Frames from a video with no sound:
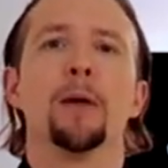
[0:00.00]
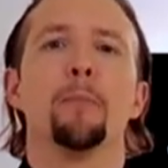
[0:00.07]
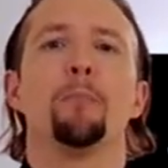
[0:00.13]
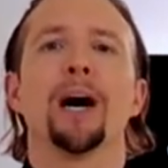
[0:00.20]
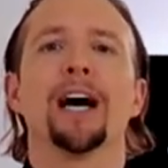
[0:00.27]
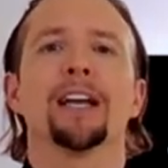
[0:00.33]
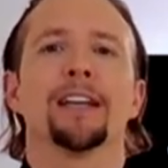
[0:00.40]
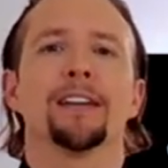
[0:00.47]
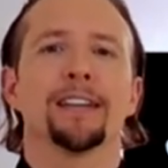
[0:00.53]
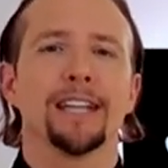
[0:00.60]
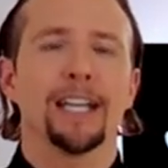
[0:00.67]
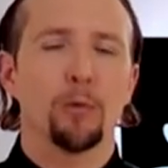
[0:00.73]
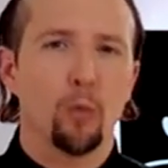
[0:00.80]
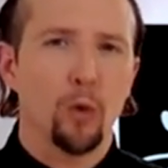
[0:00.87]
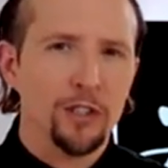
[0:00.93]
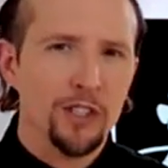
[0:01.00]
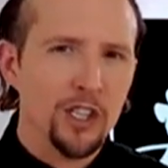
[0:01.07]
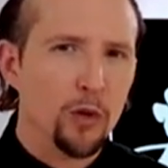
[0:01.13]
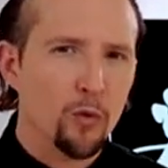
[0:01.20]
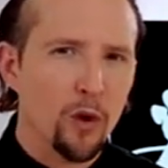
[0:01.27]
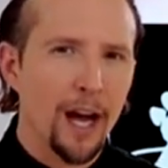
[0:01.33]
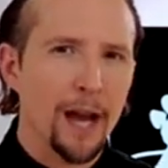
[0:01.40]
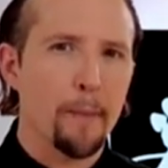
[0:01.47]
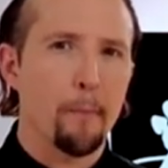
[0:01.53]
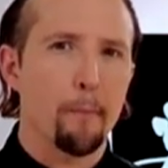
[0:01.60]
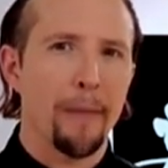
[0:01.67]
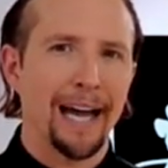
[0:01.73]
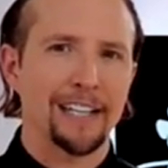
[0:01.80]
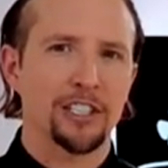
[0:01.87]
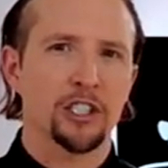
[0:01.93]
But it wasn't the right
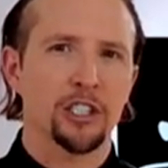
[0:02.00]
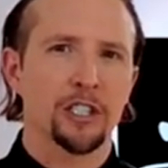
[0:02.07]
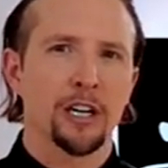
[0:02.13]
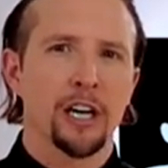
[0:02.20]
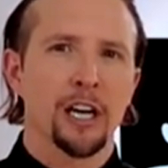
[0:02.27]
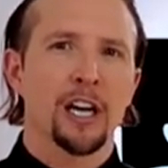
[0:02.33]
match.